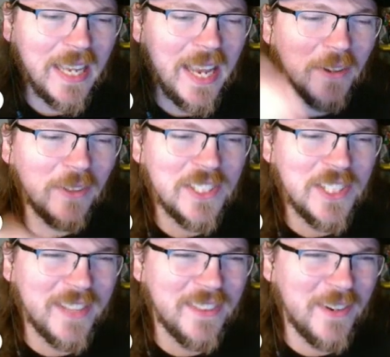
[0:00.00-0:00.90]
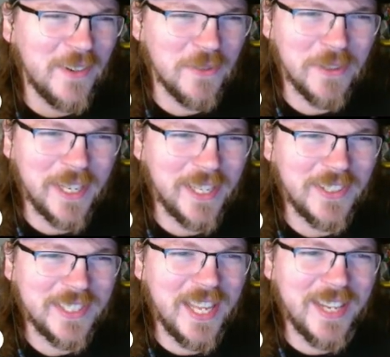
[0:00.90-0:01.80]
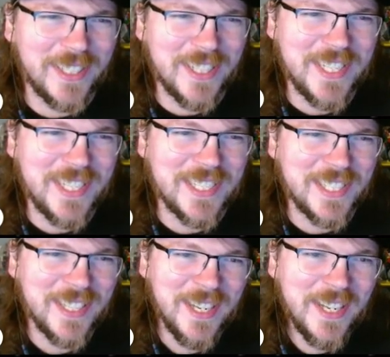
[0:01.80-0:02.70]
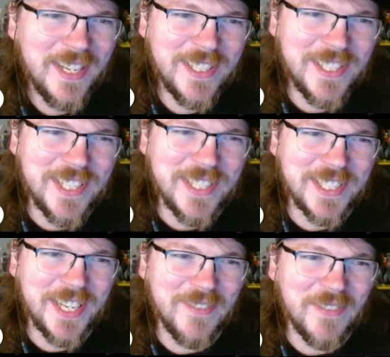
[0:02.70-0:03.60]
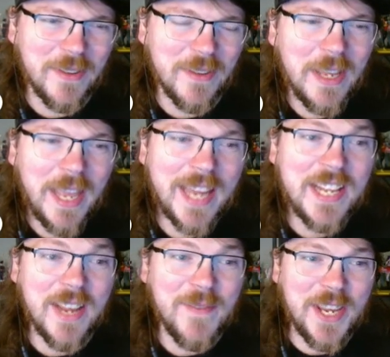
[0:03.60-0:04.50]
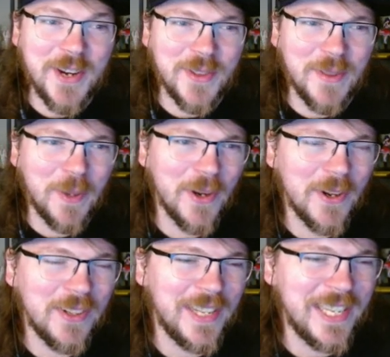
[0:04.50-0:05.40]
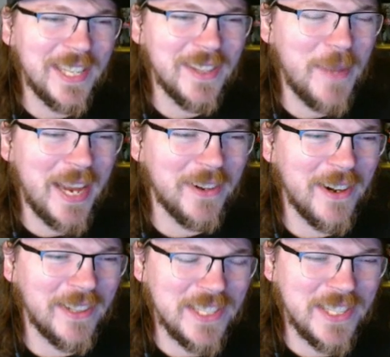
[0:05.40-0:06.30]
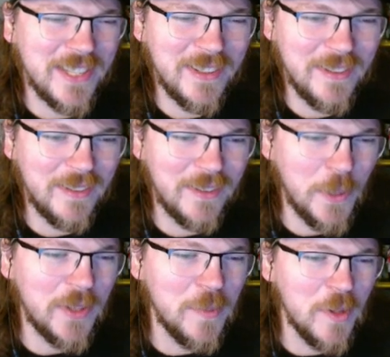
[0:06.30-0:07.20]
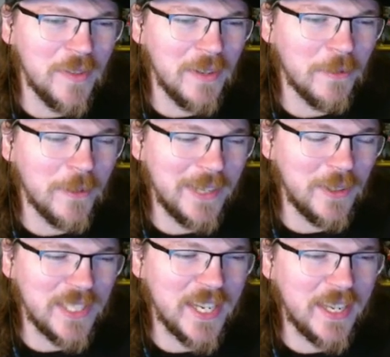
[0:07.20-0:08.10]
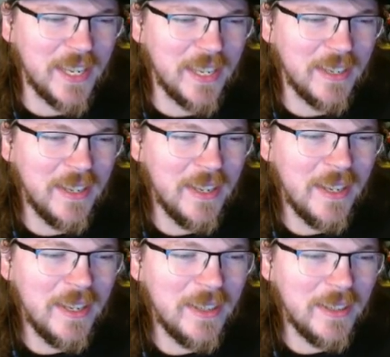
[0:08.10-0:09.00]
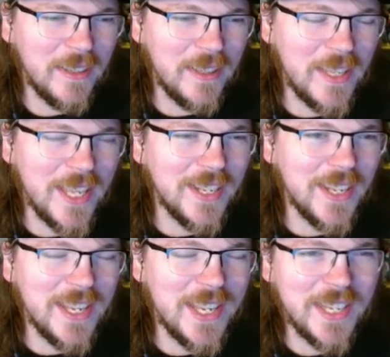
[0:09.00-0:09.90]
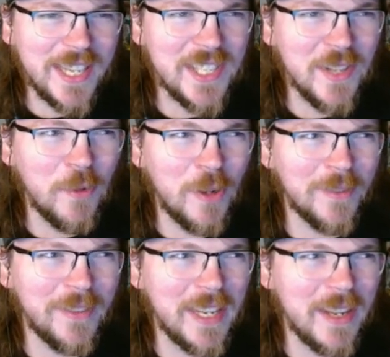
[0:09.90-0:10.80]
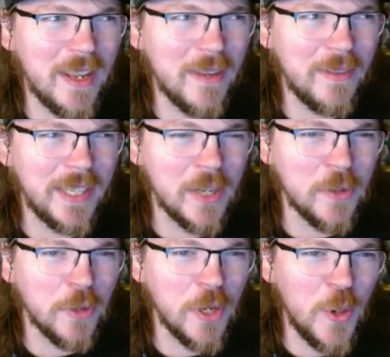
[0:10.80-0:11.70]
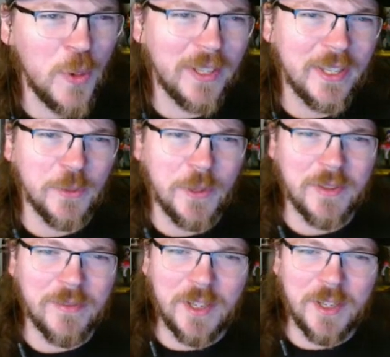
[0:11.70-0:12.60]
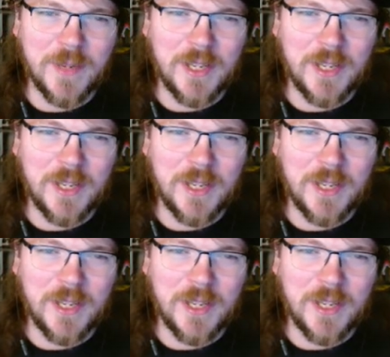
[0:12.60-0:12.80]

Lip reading: Harold's death there was ridiculous there because he just sees anytime you hear the bird like in the background because throughout the movie Randall's like he takes the form of like a crow like throughout the film all